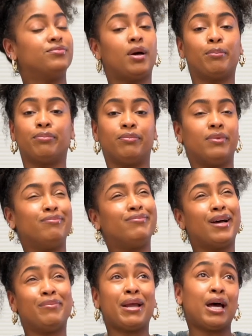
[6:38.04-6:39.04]

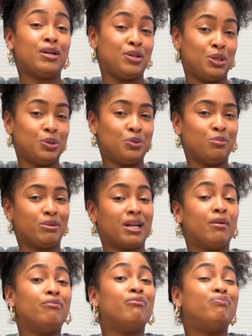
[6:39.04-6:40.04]
I'm not new, but
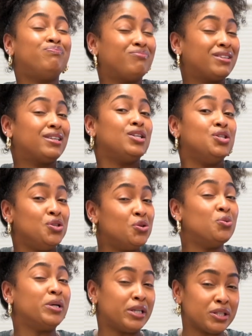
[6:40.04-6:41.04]
I'm
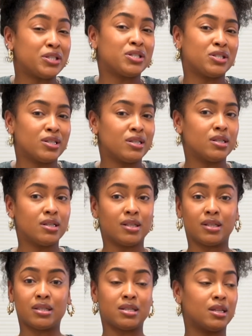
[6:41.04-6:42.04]
newish
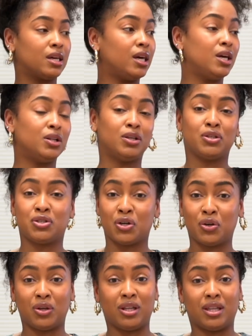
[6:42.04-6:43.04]
to the healing
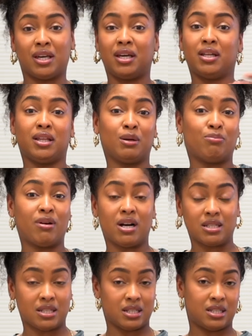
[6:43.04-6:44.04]
journey, the healing
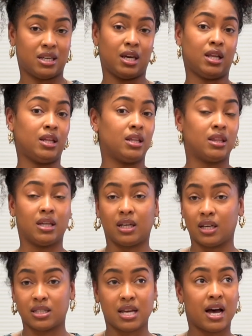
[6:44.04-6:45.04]
process, the healing
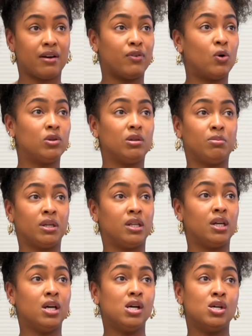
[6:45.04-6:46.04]
things. I've only been
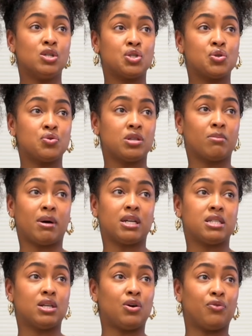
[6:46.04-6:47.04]
choosing
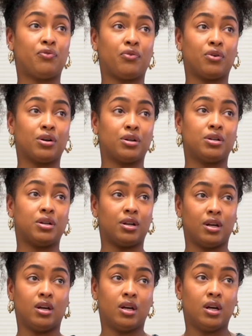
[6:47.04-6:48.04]
myself for a good
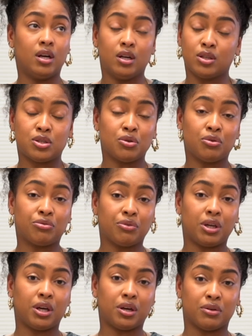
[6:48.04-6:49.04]
2-3
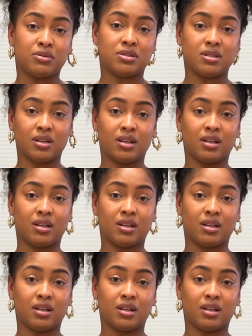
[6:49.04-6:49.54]
years.